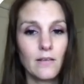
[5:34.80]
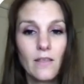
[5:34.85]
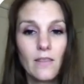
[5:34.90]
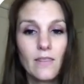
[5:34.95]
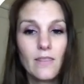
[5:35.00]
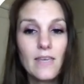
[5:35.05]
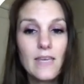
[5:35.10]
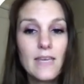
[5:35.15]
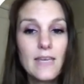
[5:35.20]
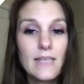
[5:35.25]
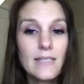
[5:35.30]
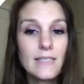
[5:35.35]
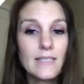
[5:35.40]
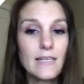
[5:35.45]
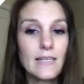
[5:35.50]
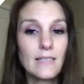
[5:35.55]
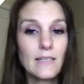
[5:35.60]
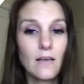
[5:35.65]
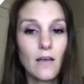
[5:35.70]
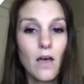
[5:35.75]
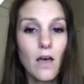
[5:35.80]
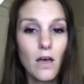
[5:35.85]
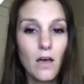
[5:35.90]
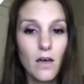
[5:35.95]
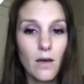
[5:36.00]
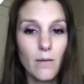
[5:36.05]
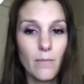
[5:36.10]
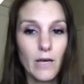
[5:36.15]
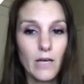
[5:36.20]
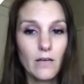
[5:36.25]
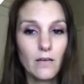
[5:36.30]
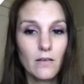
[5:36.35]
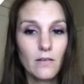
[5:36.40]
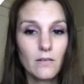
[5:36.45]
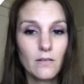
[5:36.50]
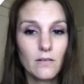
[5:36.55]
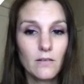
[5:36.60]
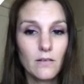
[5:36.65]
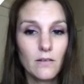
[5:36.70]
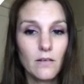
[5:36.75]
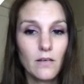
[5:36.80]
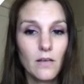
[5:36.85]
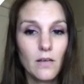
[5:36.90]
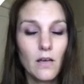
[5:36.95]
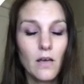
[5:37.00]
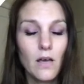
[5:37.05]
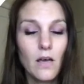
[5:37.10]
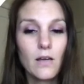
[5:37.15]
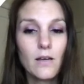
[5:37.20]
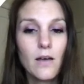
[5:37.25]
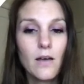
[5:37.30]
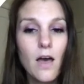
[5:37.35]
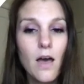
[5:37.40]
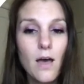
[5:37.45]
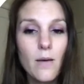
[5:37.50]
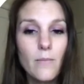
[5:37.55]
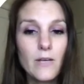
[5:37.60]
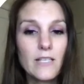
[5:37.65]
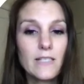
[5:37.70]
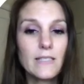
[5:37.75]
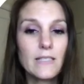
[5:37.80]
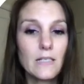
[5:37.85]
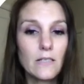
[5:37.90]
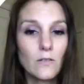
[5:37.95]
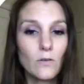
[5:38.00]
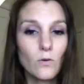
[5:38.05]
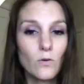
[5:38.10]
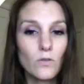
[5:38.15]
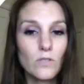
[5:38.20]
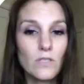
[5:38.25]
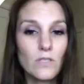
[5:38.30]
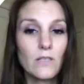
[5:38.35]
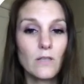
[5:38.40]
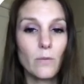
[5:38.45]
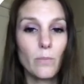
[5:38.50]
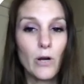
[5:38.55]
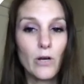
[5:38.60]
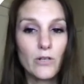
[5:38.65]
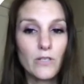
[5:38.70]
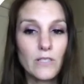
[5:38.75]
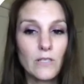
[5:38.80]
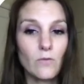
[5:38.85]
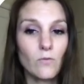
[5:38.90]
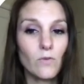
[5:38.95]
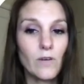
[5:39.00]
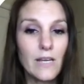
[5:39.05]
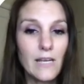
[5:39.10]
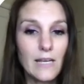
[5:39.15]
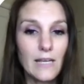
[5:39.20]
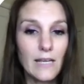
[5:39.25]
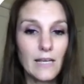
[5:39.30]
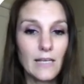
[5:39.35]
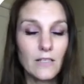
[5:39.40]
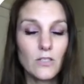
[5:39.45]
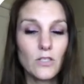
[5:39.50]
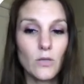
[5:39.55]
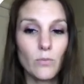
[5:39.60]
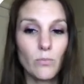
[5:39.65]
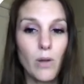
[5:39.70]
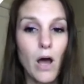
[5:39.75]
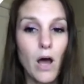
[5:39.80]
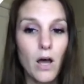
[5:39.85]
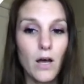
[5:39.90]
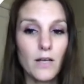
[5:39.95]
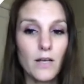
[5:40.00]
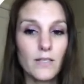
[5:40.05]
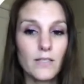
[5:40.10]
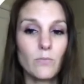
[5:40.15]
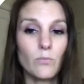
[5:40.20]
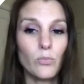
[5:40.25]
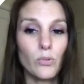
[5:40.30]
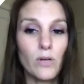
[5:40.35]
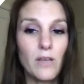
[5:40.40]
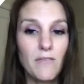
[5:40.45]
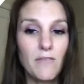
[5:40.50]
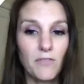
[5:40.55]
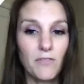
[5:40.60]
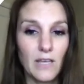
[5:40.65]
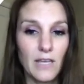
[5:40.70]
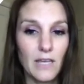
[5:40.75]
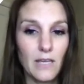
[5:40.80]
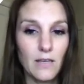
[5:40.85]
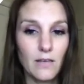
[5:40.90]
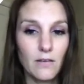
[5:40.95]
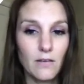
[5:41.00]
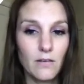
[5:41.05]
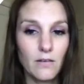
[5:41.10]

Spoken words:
This is a comma. A comma signals the person reading to pause briefly.